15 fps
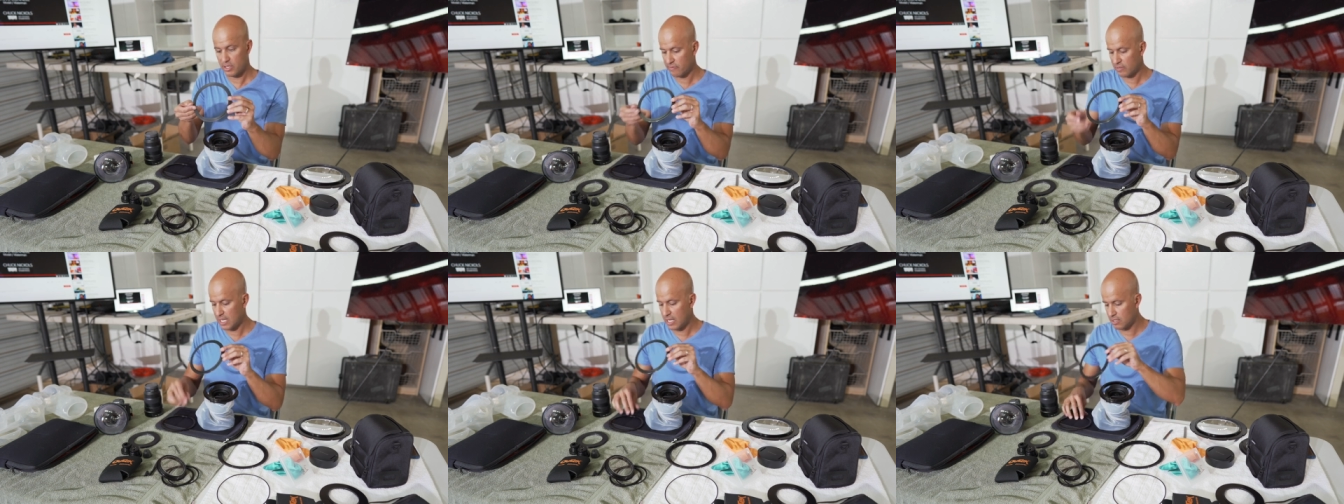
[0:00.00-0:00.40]
You
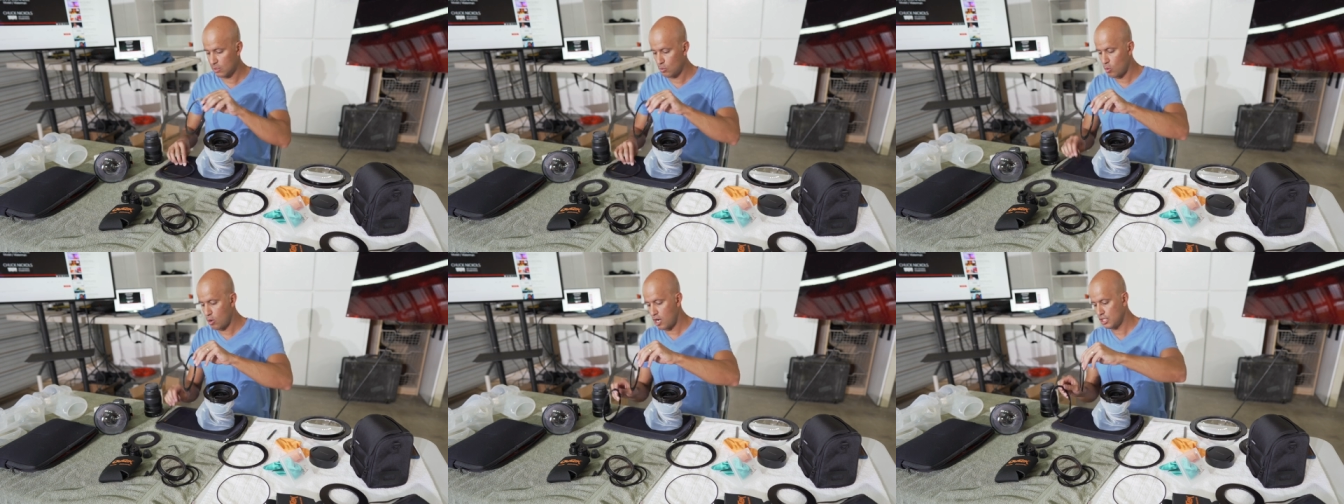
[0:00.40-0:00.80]
have got
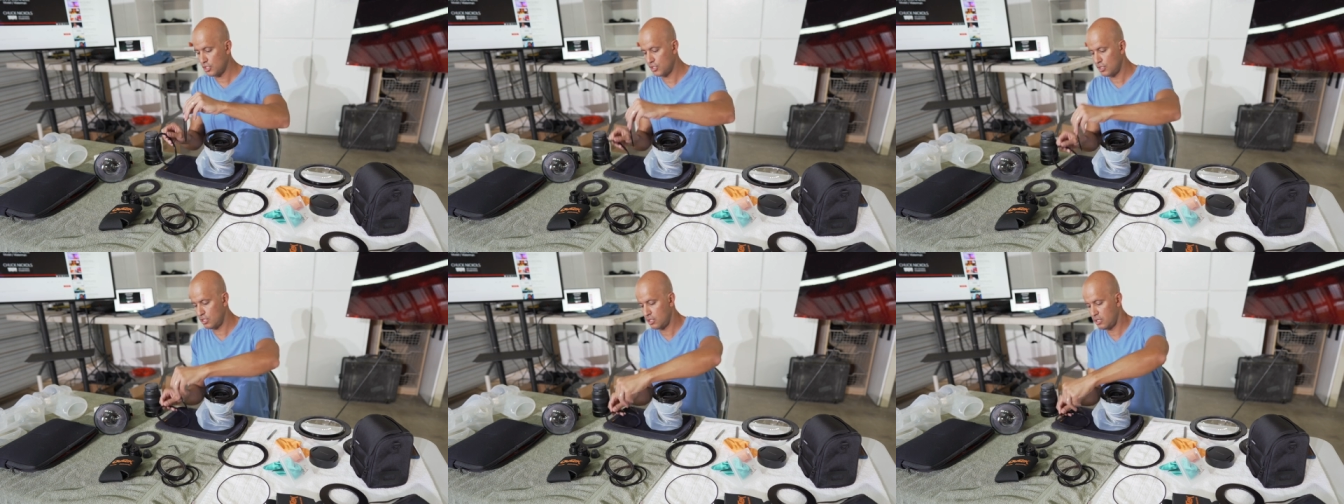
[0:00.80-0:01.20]
the
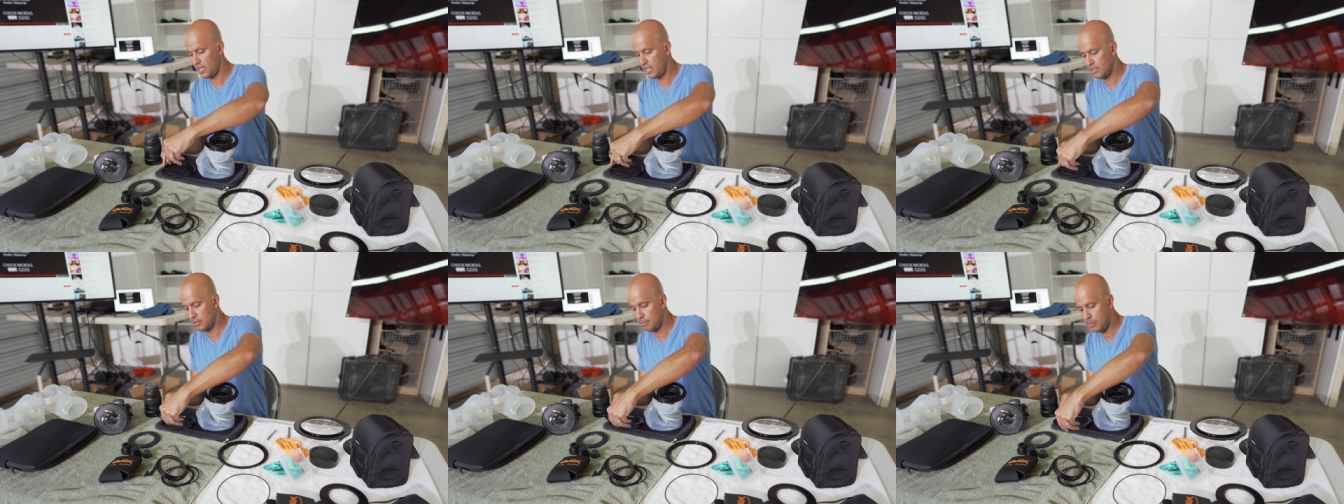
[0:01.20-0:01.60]
washer
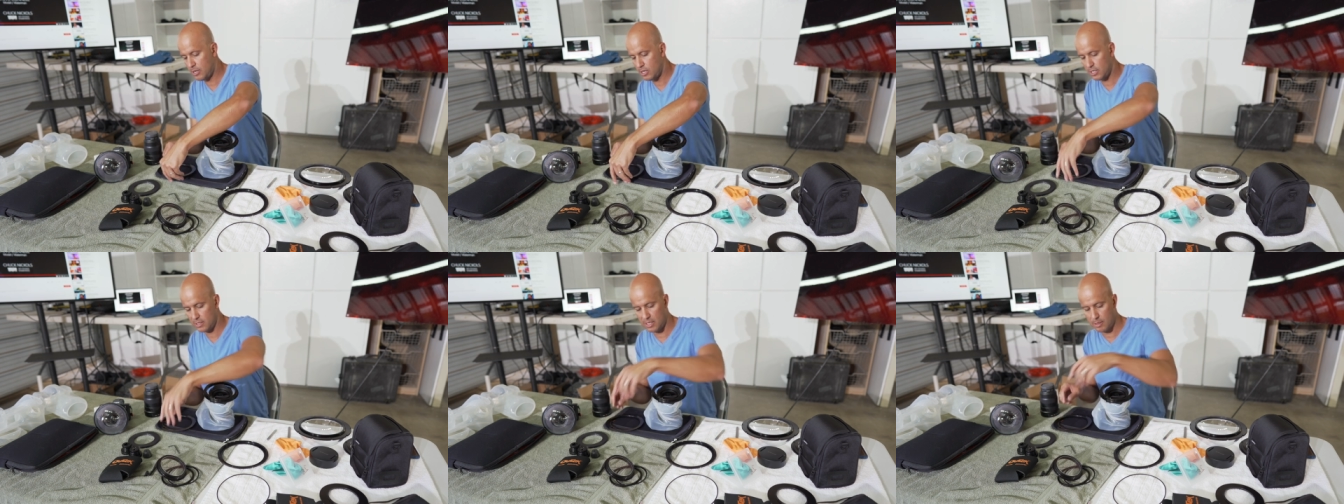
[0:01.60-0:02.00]
and the
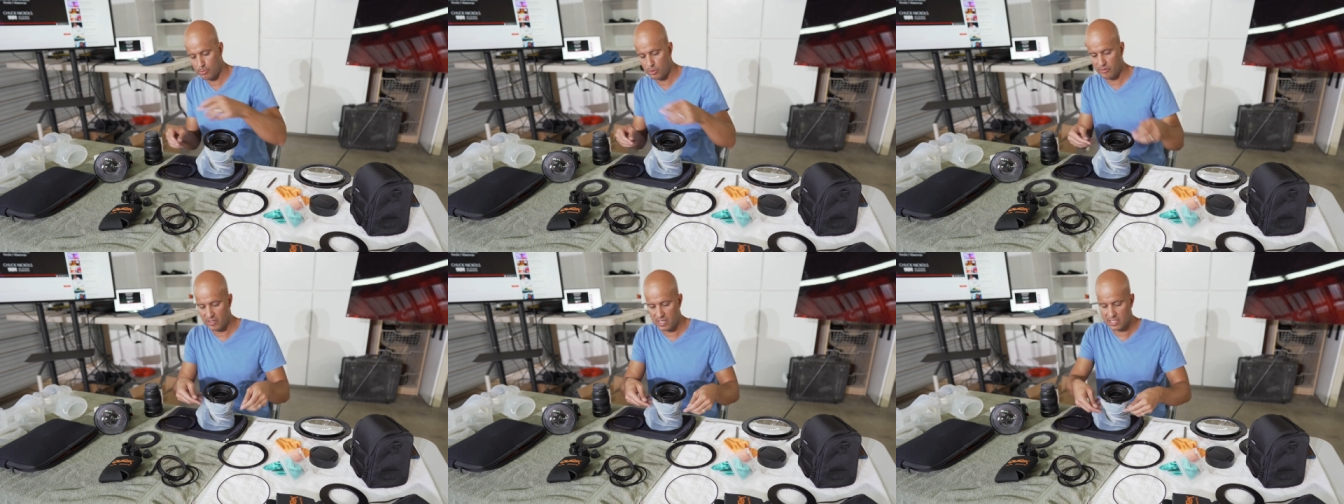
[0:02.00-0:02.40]
part that
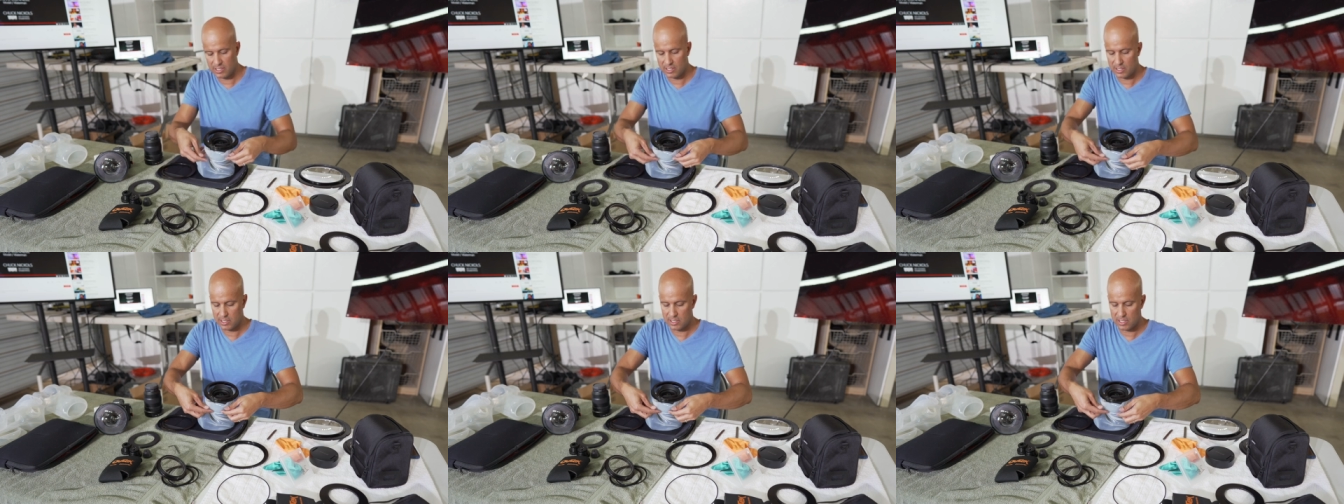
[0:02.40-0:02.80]

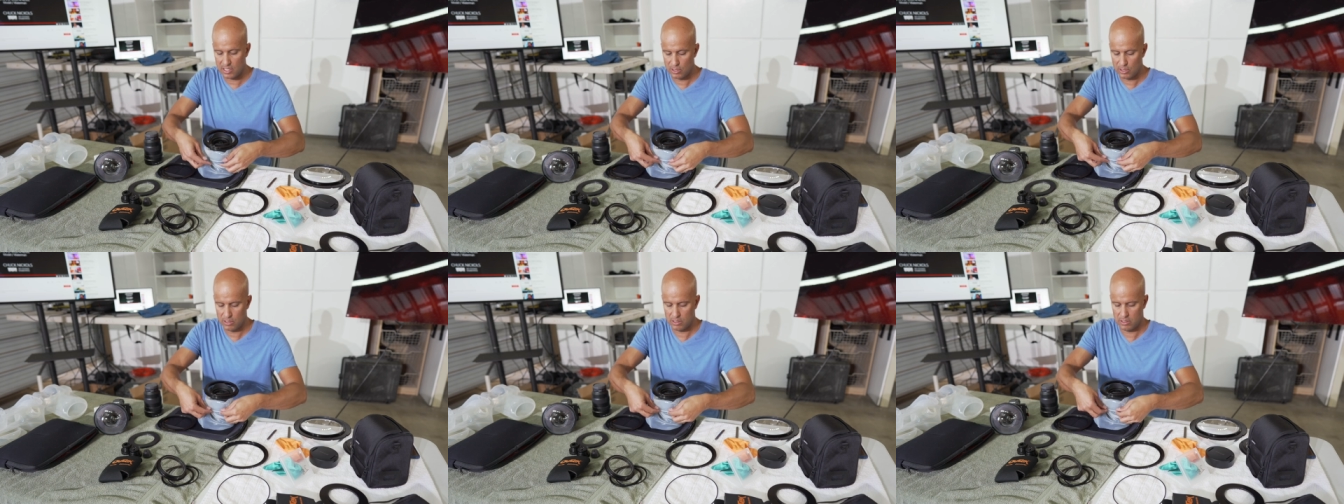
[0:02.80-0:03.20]
provides the
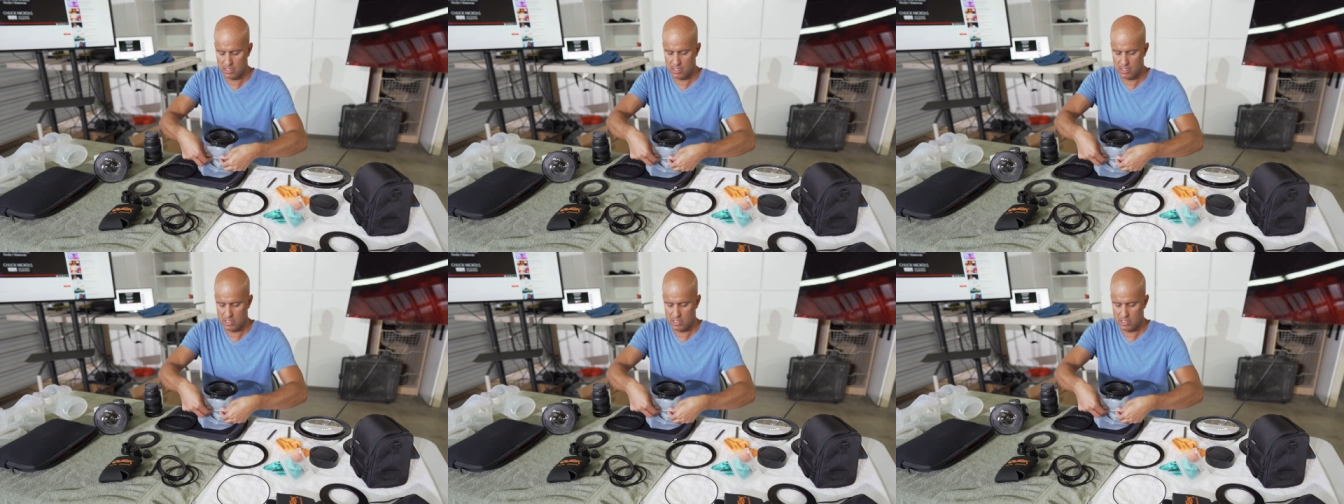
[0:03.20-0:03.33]
seal.